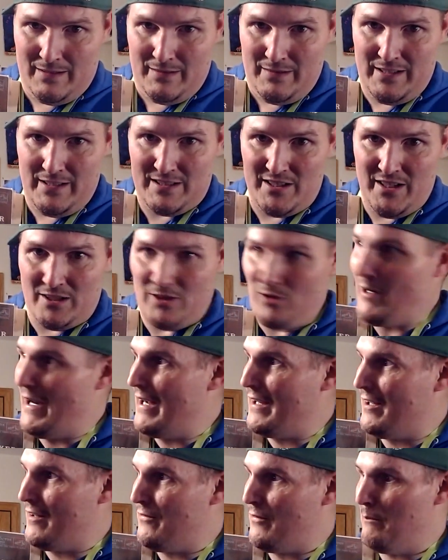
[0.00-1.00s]
This
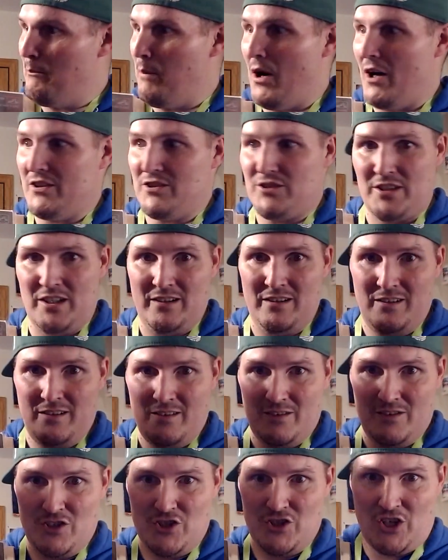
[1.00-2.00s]
nutcracker from Boston,
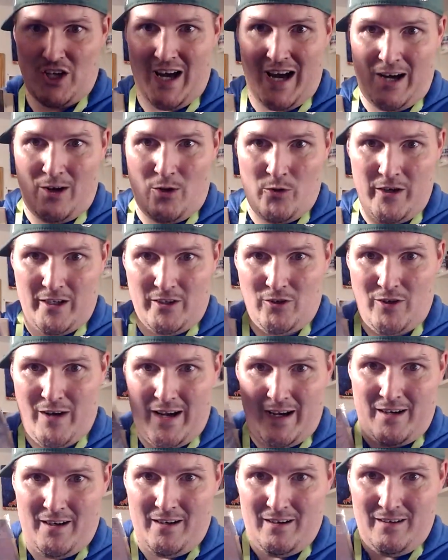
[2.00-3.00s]
the Chicago
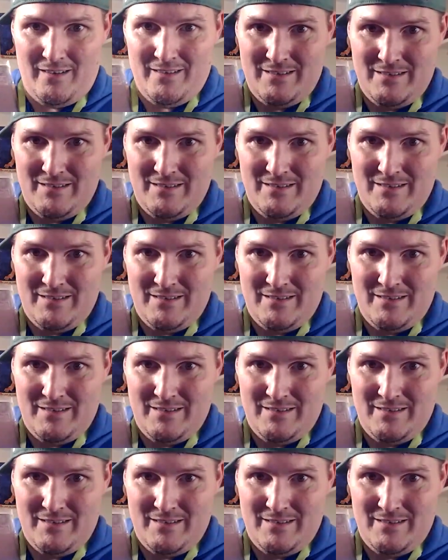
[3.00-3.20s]
nutcracker,